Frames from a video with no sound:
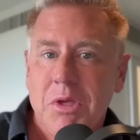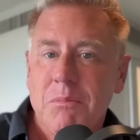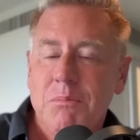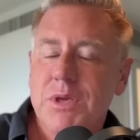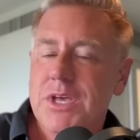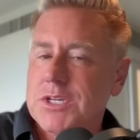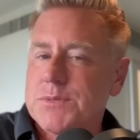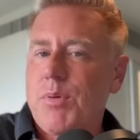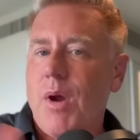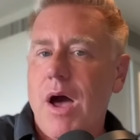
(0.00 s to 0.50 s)

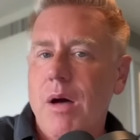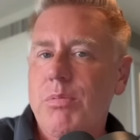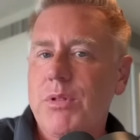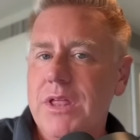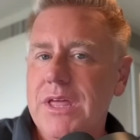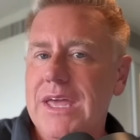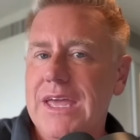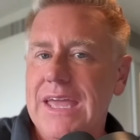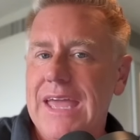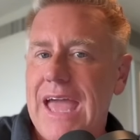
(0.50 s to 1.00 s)
Because
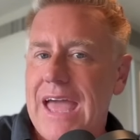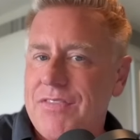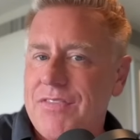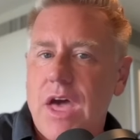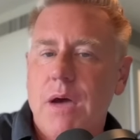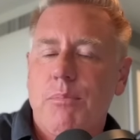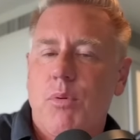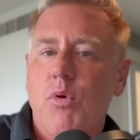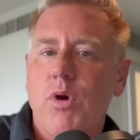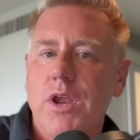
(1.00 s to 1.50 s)
probably at
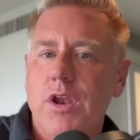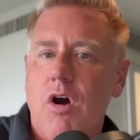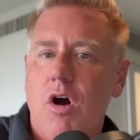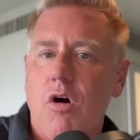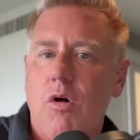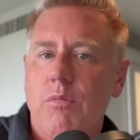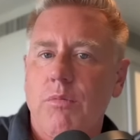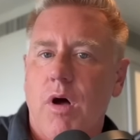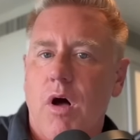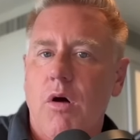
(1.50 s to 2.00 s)
that point,
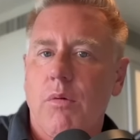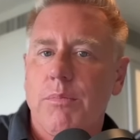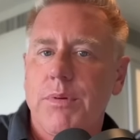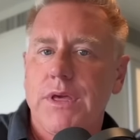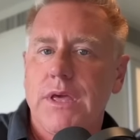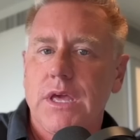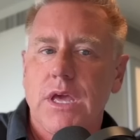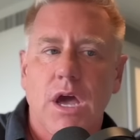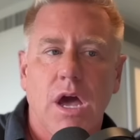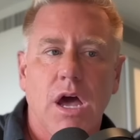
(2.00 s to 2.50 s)
I'll, I'll
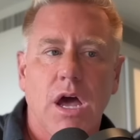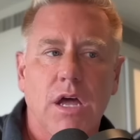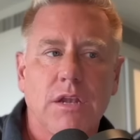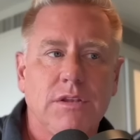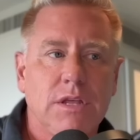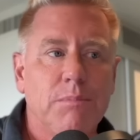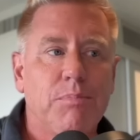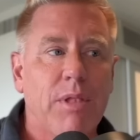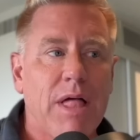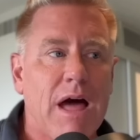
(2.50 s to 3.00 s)
be uh,
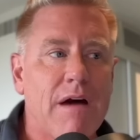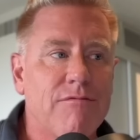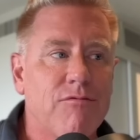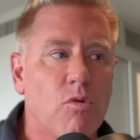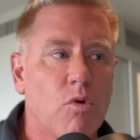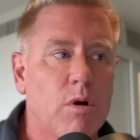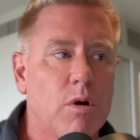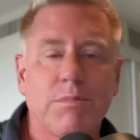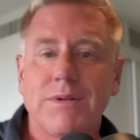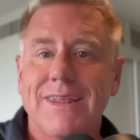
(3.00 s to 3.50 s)

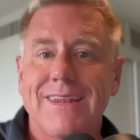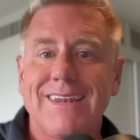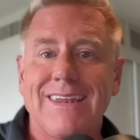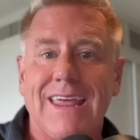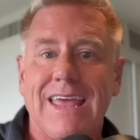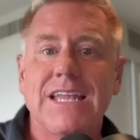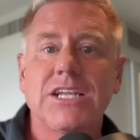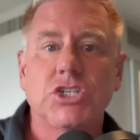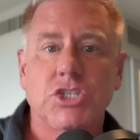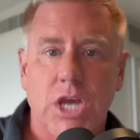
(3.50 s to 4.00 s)
deplatformed in,
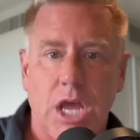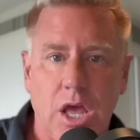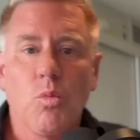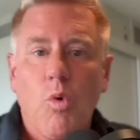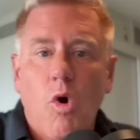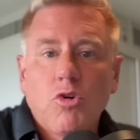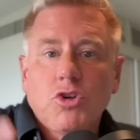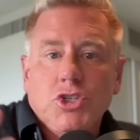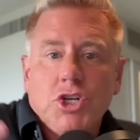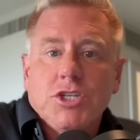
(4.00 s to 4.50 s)
in jail.
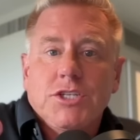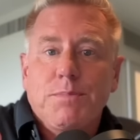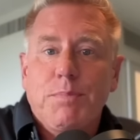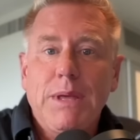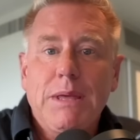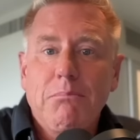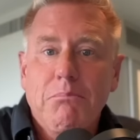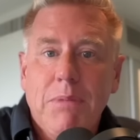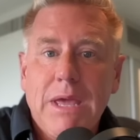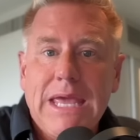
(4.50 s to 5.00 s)
Won't just
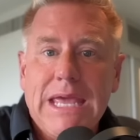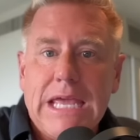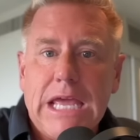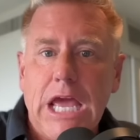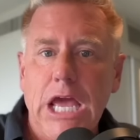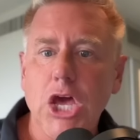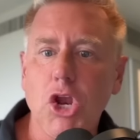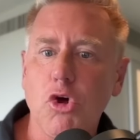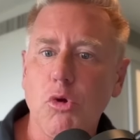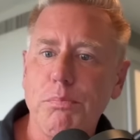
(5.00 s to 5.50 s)
be me,
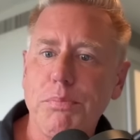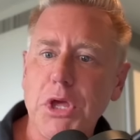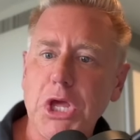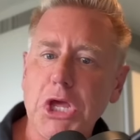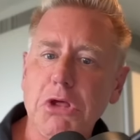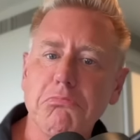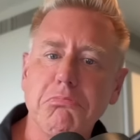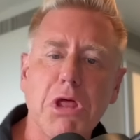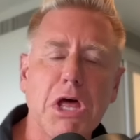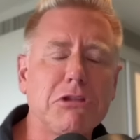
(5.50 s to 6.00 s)
it'll
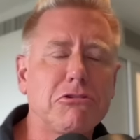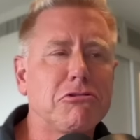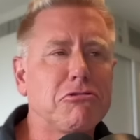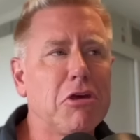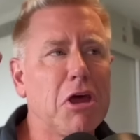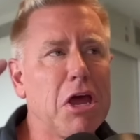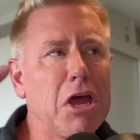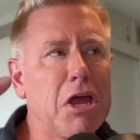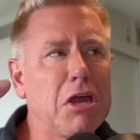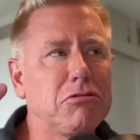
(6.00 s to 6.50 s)
be, let's
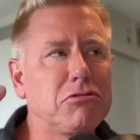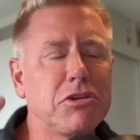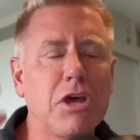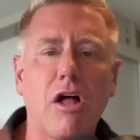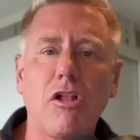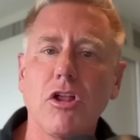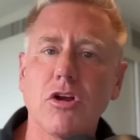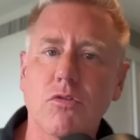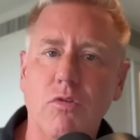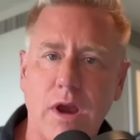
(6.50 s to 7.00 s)
say,
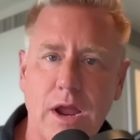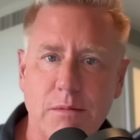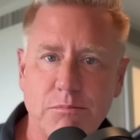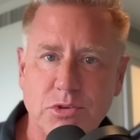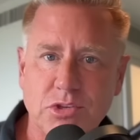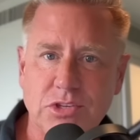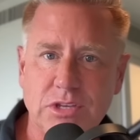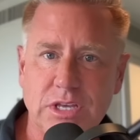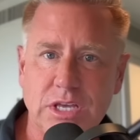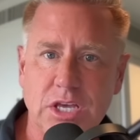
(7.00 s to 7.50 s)
Telegram
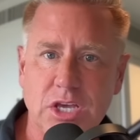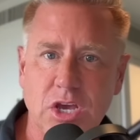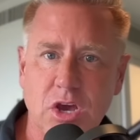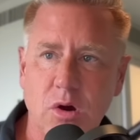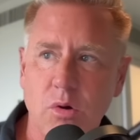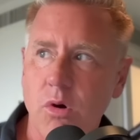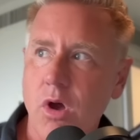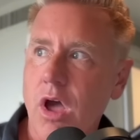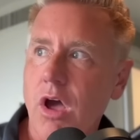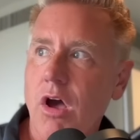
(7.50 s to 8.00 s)

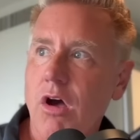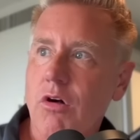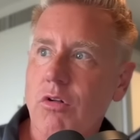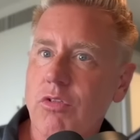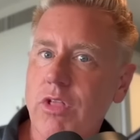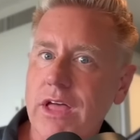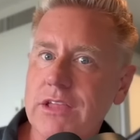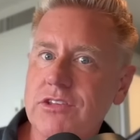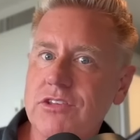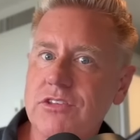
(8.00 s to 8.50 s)
CEO
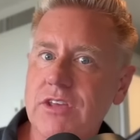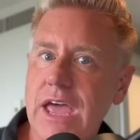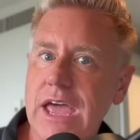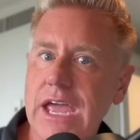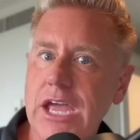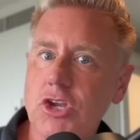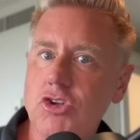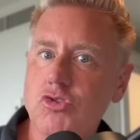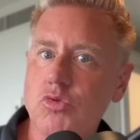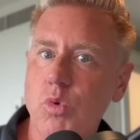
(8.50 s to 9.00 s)
let's
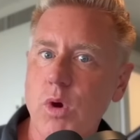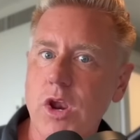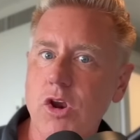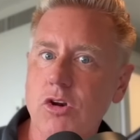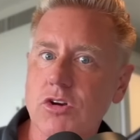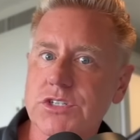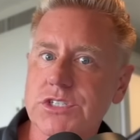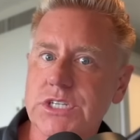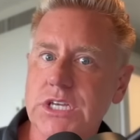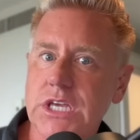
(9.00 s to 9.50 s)
say Twitter
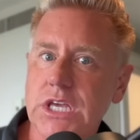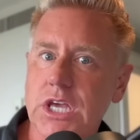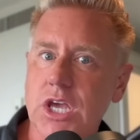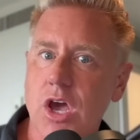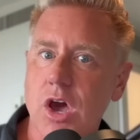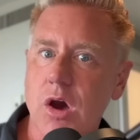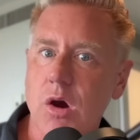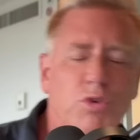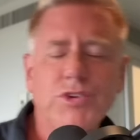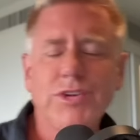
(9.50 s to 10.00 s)

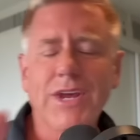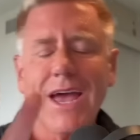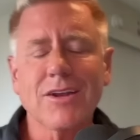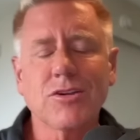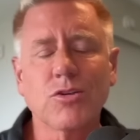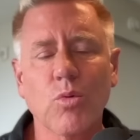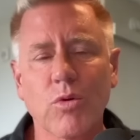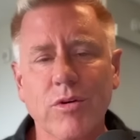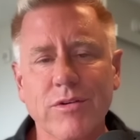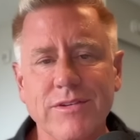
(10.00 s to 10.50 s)
CEO. Jack
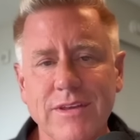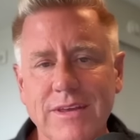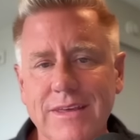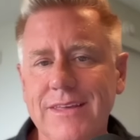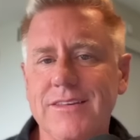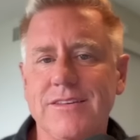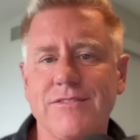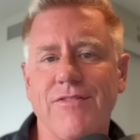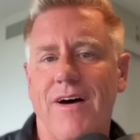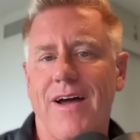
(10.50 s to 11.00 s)
Dorsey,
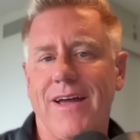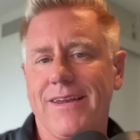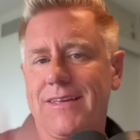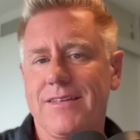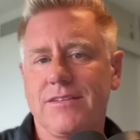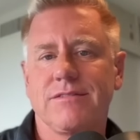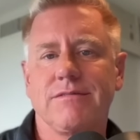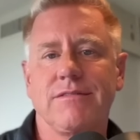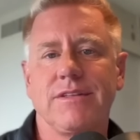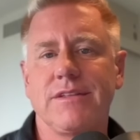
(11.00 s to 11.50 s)
he's fine.
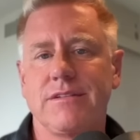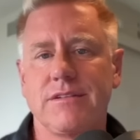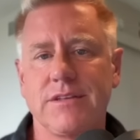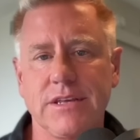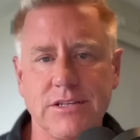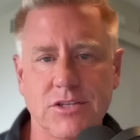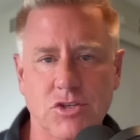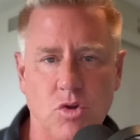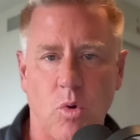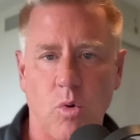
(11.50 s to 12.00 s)
He's he
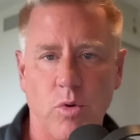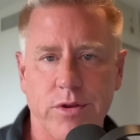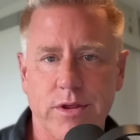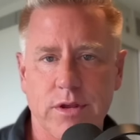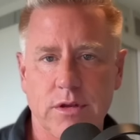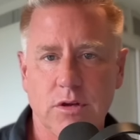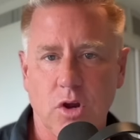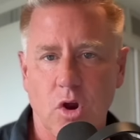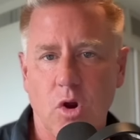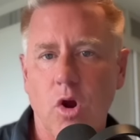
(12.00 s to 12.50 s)
sold it.
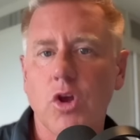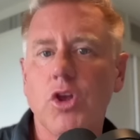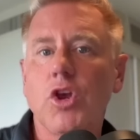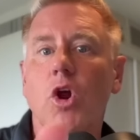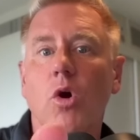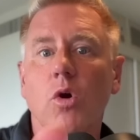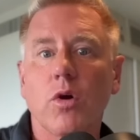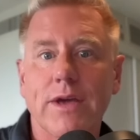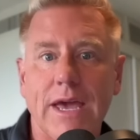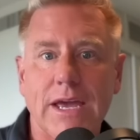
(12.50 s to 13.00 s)
You're
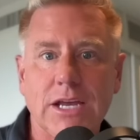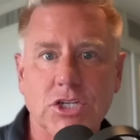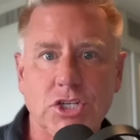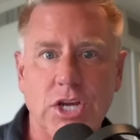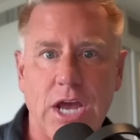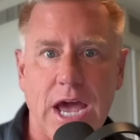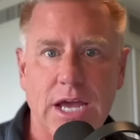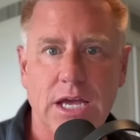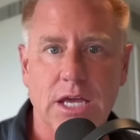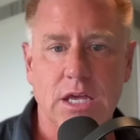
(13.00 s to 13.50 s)
you're okay,
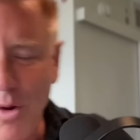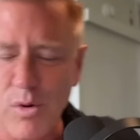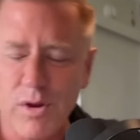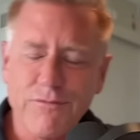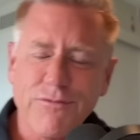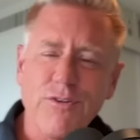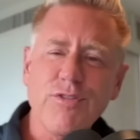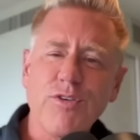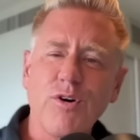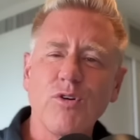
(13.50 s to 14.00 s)
Jack. And
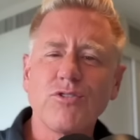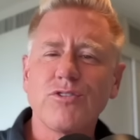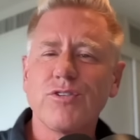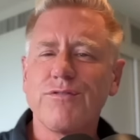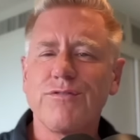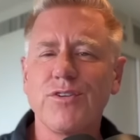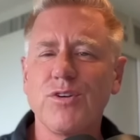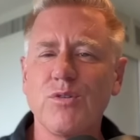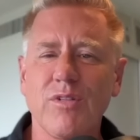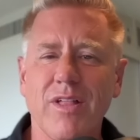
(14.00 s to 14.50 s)
for those of
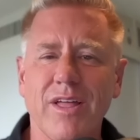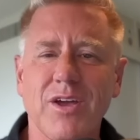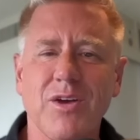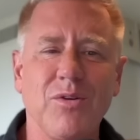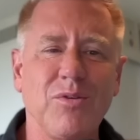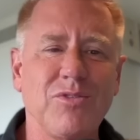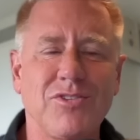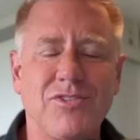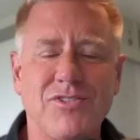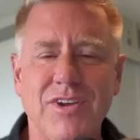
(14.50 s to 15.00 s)
you who are like,
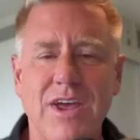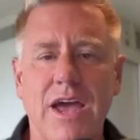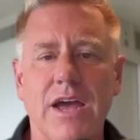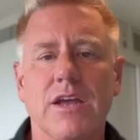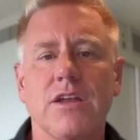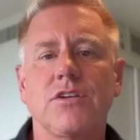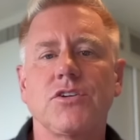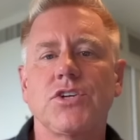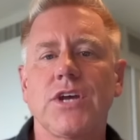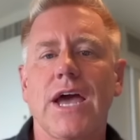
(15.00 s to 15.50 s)
who's
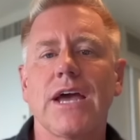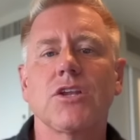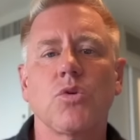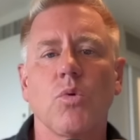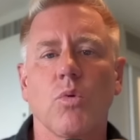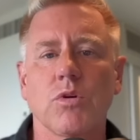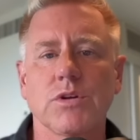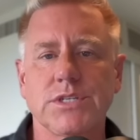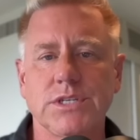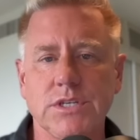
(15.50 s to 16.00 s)
Jack? Jack
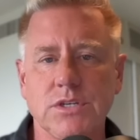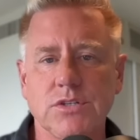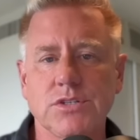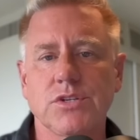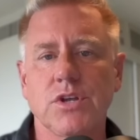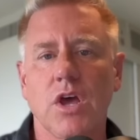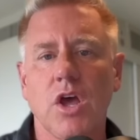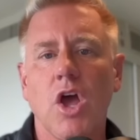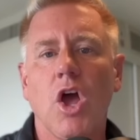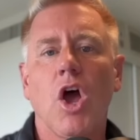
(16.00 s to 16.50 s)
Dorsey used
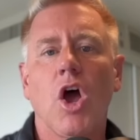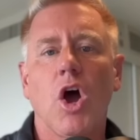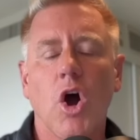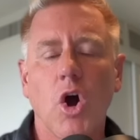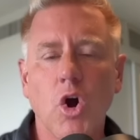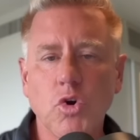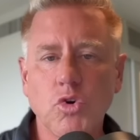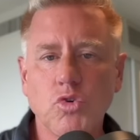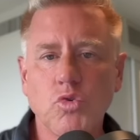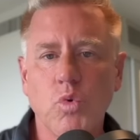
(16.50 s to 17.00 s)
to
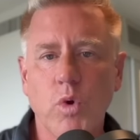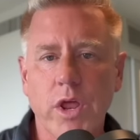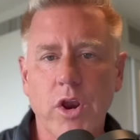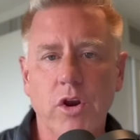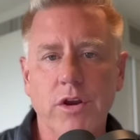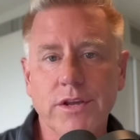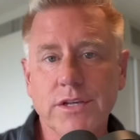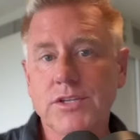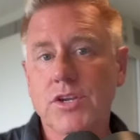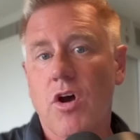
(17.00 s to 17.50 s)
own Twitter.
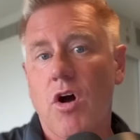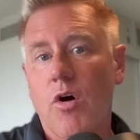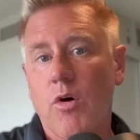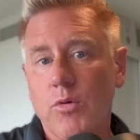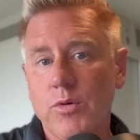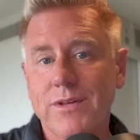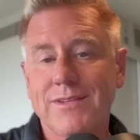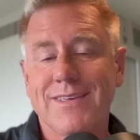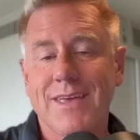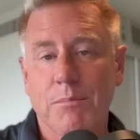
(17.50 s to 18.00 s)
He used to
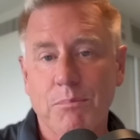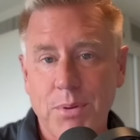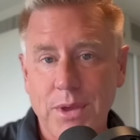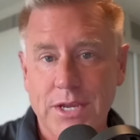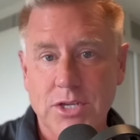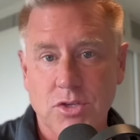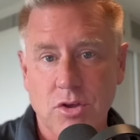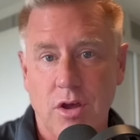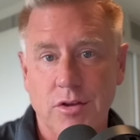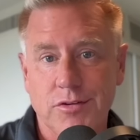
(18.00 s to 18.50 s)
always get
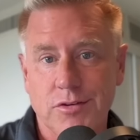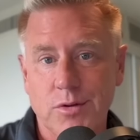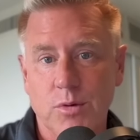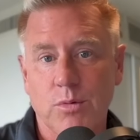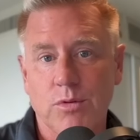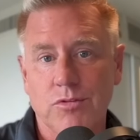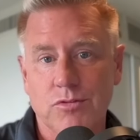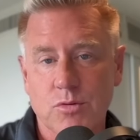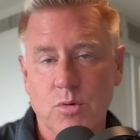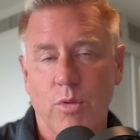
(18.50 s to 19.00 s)
picked on too
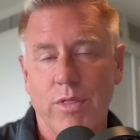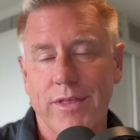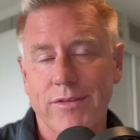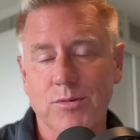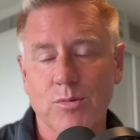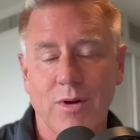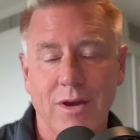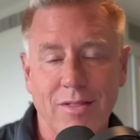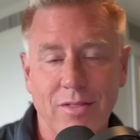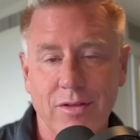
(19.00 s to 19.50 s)
in school. That's
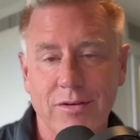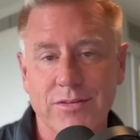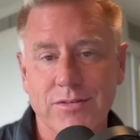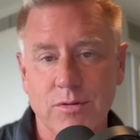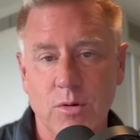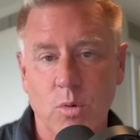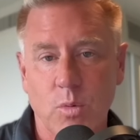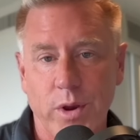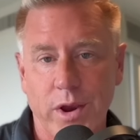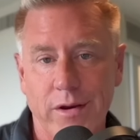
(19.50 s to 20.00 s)
why he looks
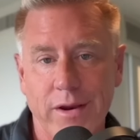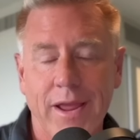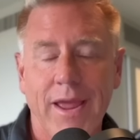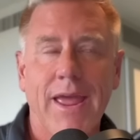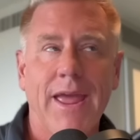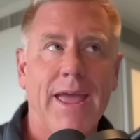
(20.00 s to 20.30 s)
so weird.